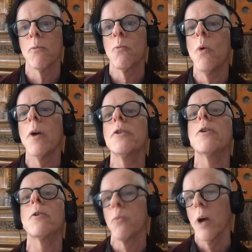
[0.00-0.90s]
what are
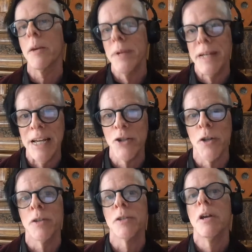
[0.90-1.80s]
your
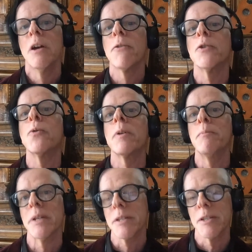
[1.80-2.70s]
recommendations for doing
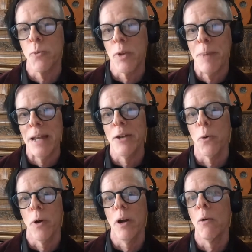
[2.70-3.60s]
business with
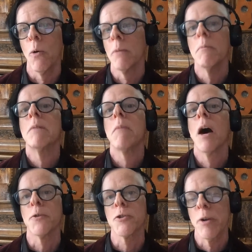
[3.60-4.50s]
Pandora or
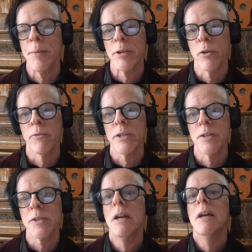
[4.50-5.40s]
other streaming
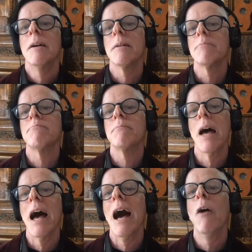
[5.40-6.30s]
services?
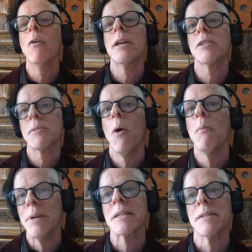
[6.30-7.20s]
How can small
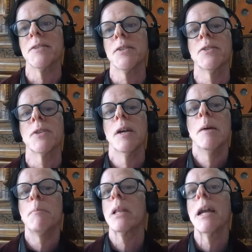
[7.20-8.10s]
businesses
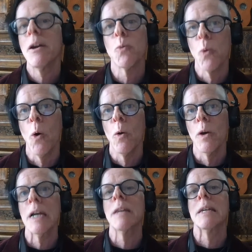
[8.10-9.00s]
play a role
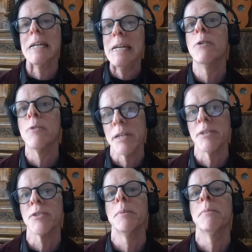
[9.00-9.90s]
in the
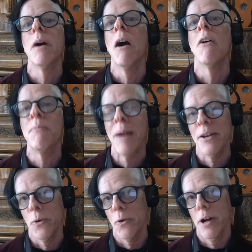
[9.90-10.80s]
ecosystem of
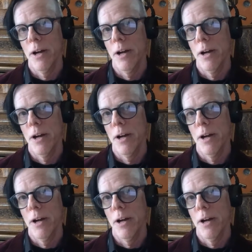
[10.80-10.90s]
Pandora?